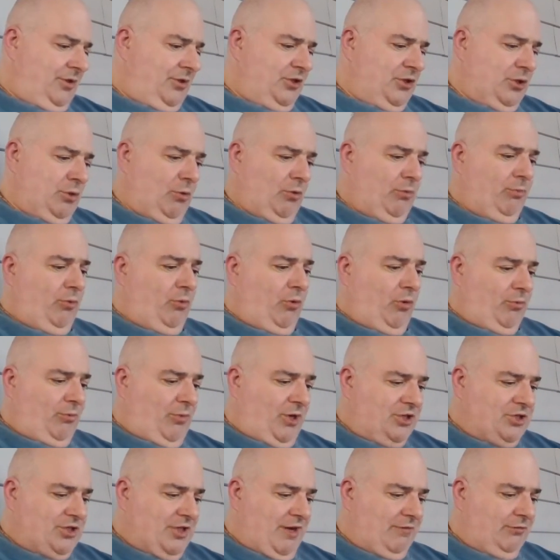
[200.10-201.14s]
You were born
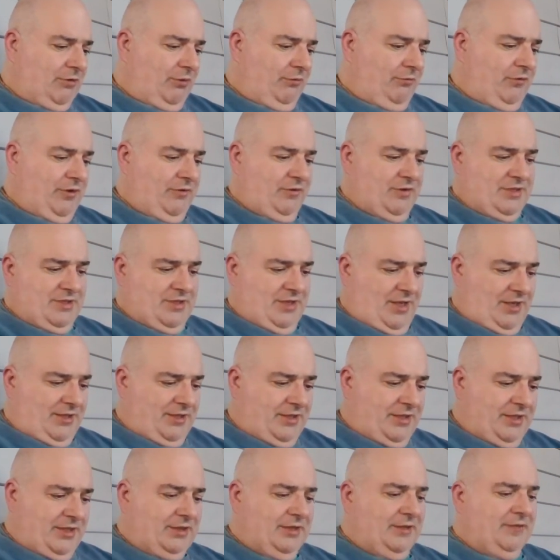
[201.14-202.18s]
much after Vivasat.
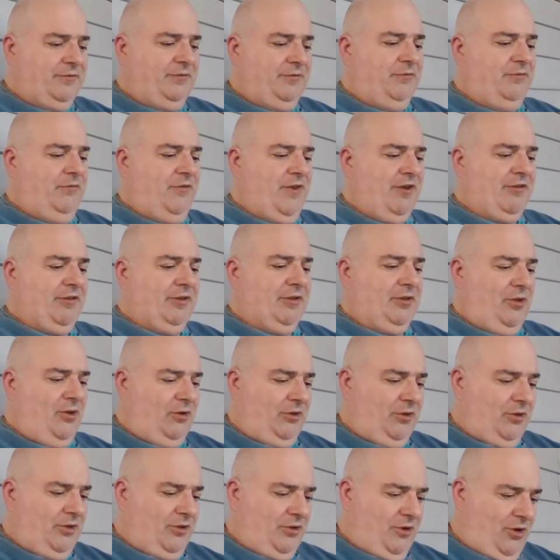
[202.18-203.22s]
He lived very
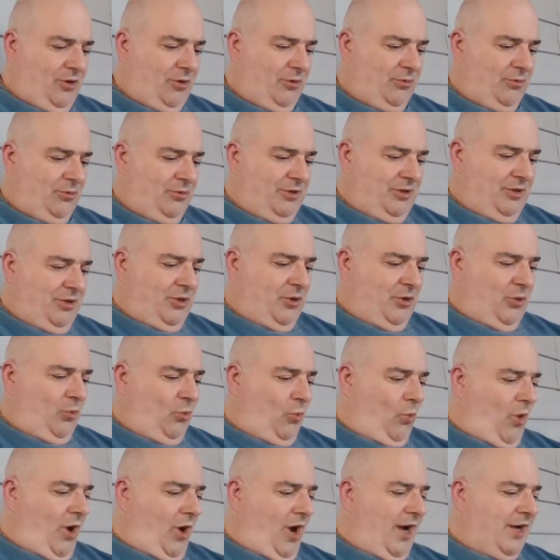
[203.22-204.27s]
long ago.
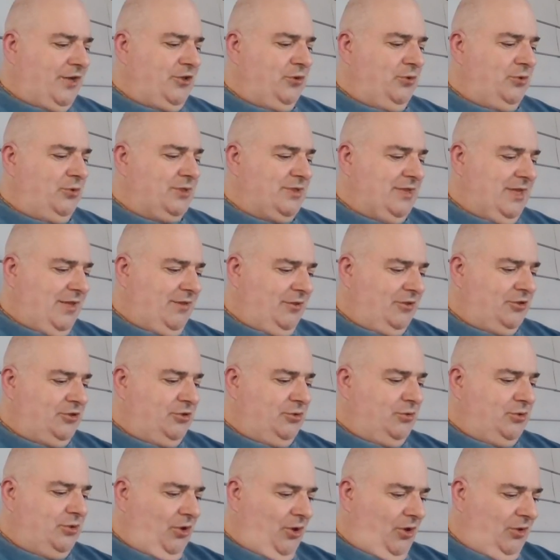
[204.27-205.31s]
Why do you say that you
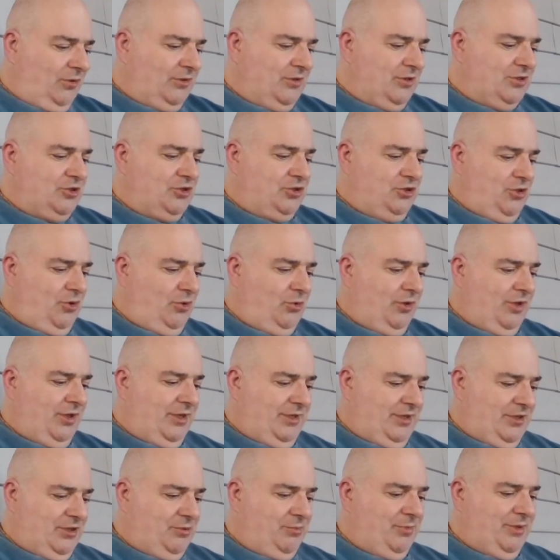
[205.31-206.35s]
taught this yoga
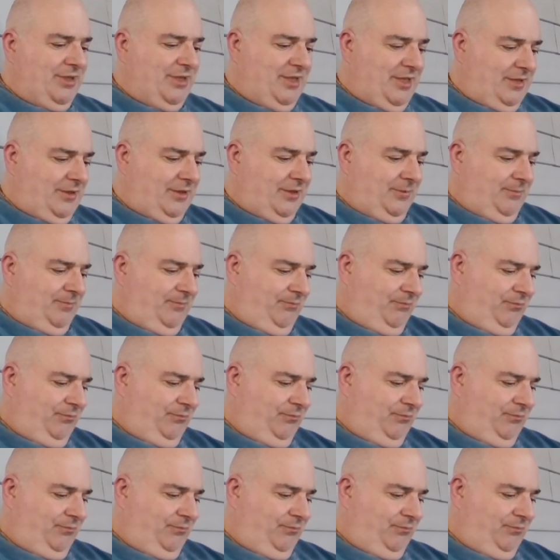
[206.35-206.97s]
in the beginning?